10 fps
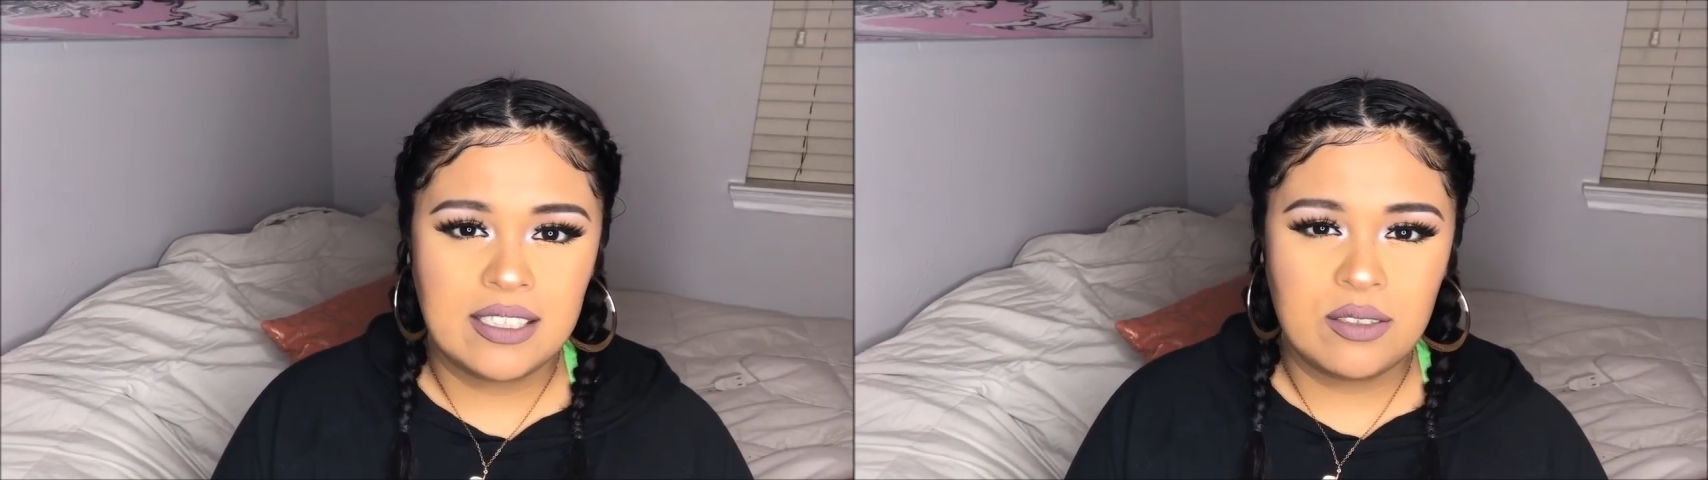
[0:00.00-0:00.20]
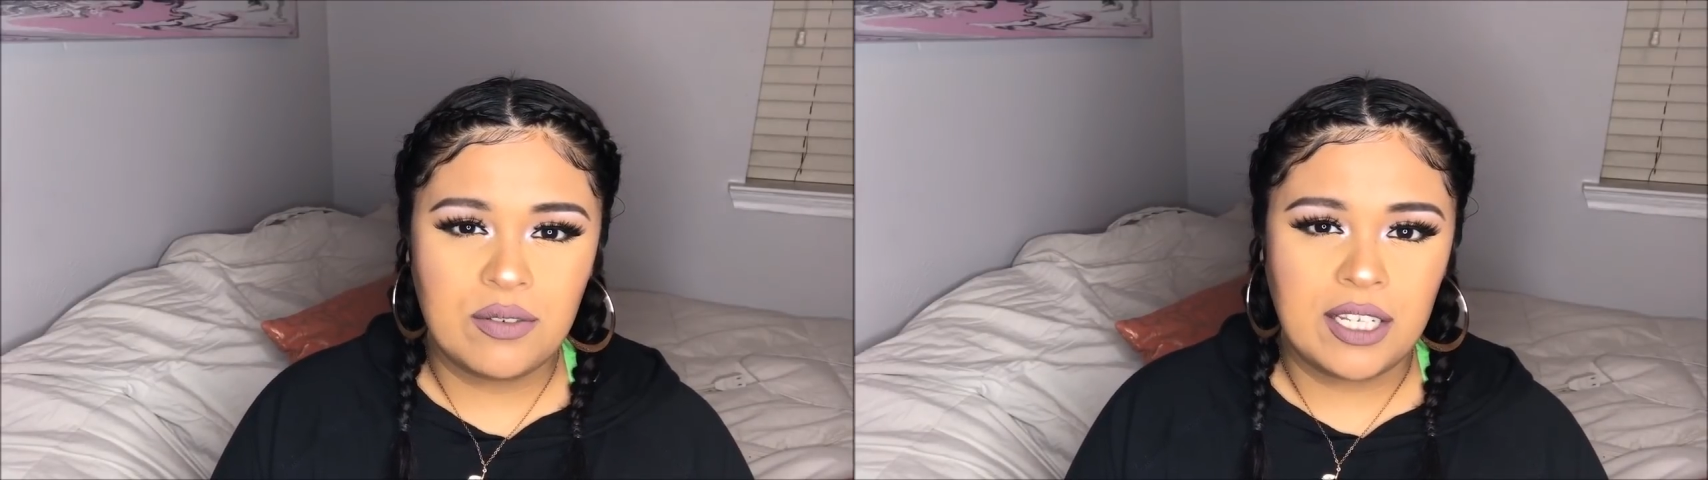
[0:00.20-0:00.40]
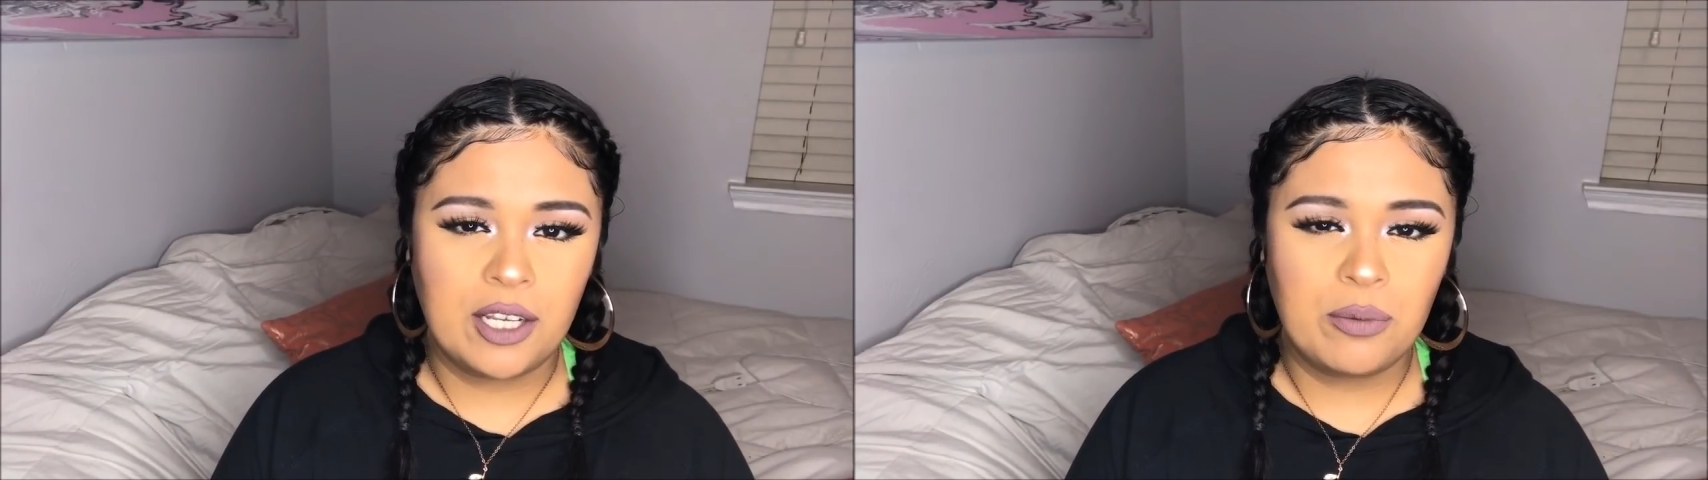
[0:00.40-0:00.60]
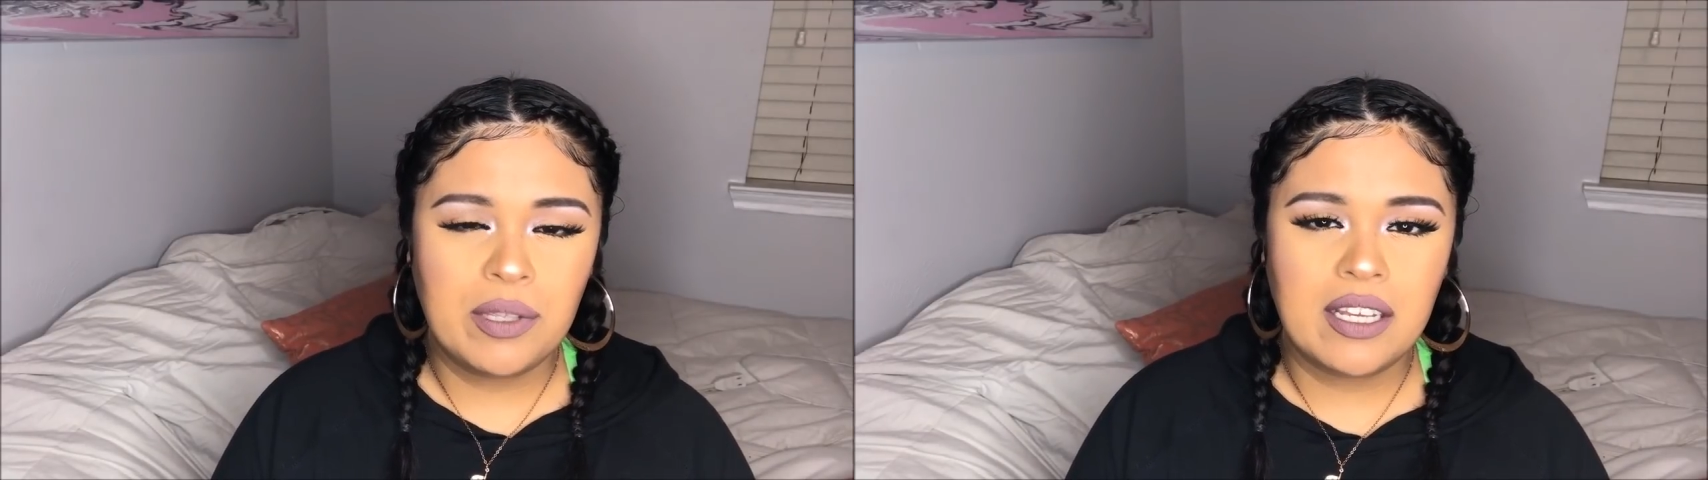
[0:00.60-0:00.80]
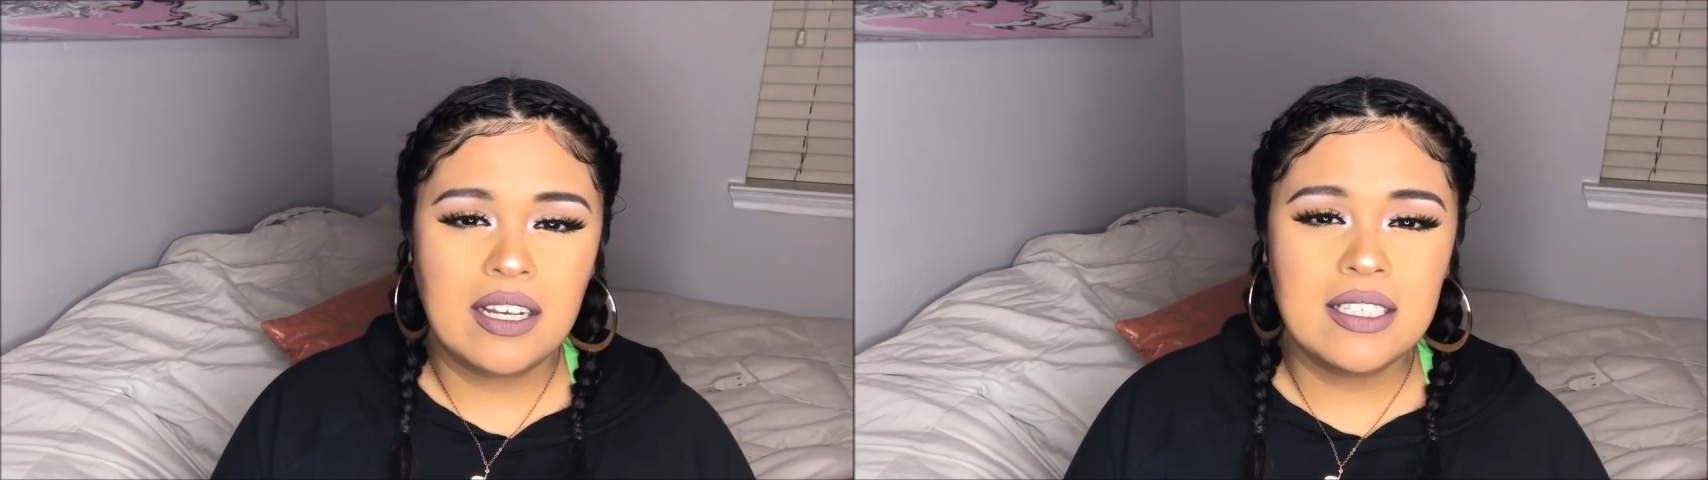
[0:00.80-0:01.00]
in this video
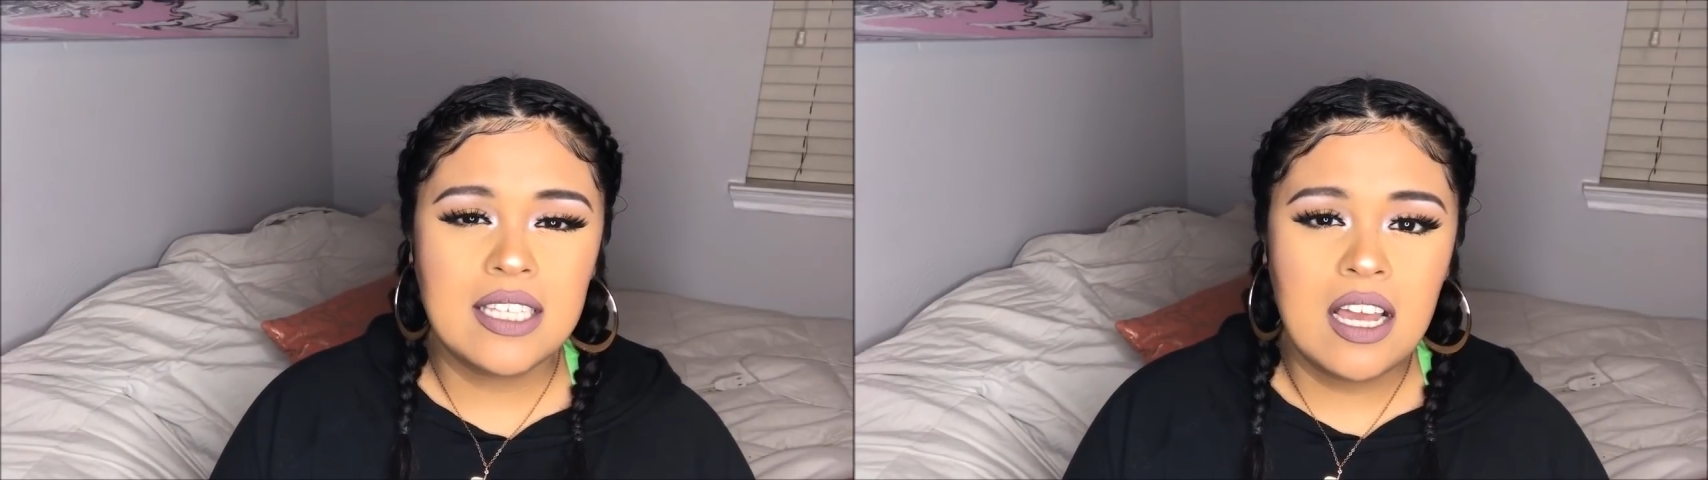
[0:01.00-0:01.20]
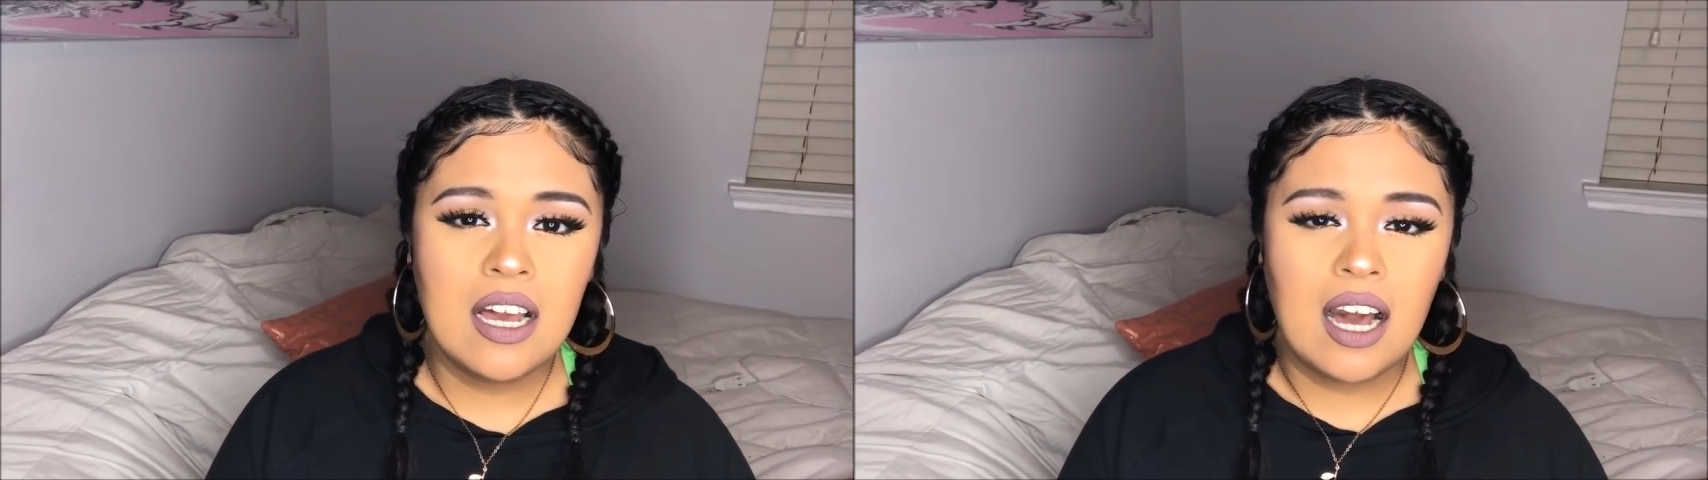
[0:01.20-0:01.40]
because